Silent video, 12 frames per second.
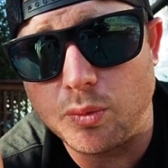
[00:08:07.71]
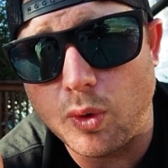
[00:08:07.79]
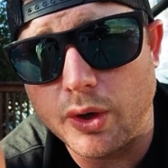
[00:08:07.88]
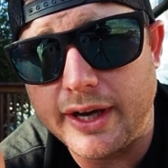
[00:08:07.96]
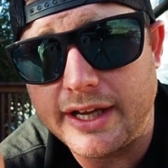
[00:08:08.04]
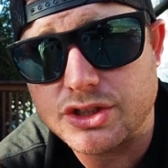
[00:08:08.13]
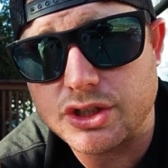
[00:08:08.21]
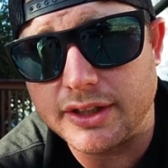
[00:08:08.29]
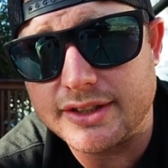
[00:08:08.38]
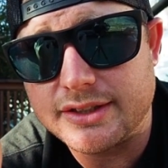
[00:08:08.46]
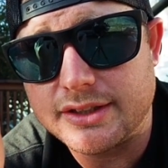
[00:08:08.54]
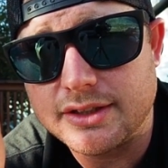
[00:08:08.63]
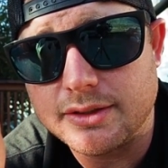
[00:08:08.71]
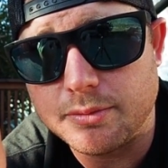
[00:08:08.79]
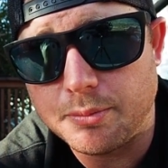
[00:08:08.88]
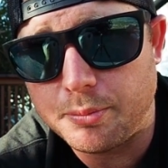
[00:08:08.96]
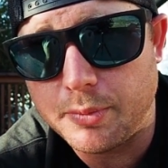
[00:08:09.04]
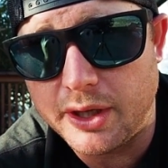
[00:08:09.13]

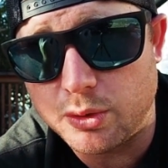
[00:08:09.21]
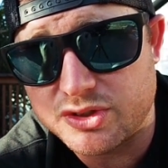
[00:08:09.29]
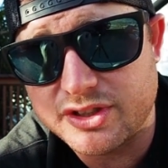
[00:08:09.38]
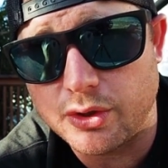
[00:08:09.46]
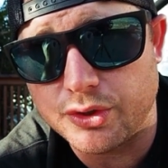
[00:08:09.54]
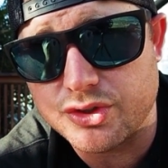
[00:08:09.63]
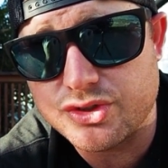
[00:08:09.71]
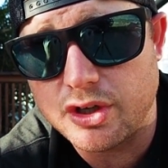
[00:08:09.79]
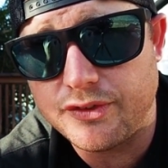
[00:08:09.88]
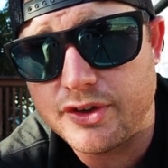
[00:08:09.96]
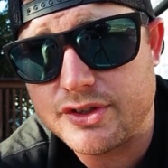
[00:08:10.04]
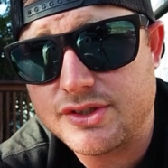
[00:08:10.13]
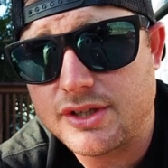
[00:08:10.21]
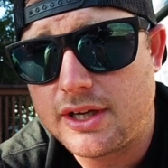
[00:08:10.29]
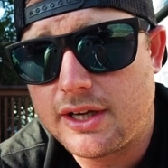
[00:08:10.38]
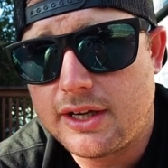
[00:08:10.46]
It'll sit on the surface,